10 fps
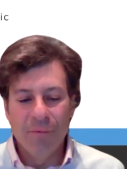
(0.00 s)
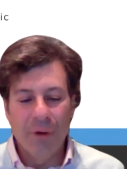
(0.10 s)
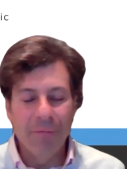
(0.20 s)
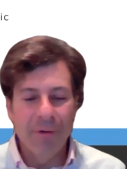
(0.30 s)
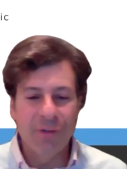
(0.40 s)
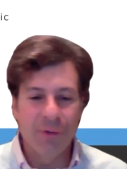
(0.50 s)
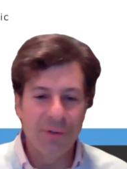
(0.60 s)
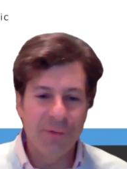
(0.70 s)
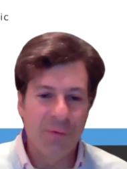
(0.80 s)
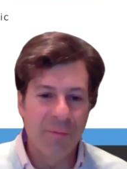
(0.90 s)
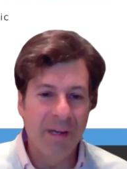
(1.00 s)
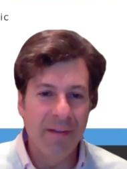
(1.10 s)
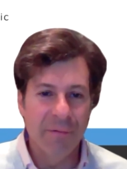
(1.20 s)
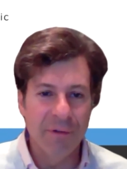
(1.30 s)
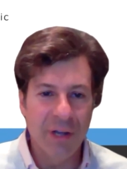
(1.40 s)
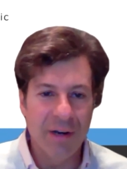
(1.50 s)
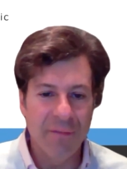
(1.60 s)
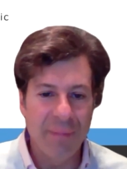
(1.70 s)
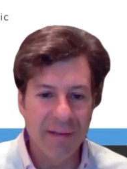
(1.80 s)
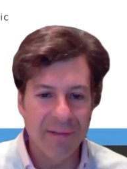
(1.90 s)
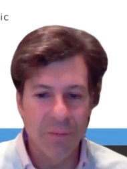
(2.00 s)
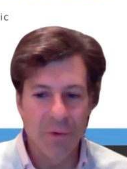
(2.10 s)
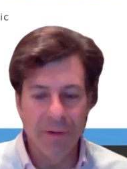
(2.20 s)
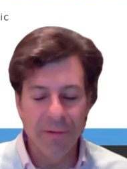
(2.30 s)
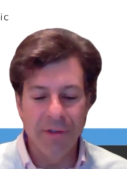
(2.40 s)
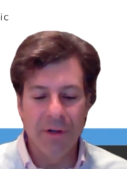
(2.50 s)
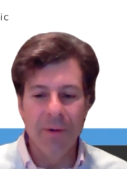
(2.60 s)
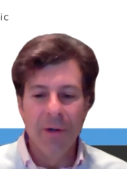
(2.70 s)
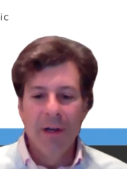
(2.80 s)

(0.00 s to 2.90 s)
great resources for me in the regenerative medicine world. So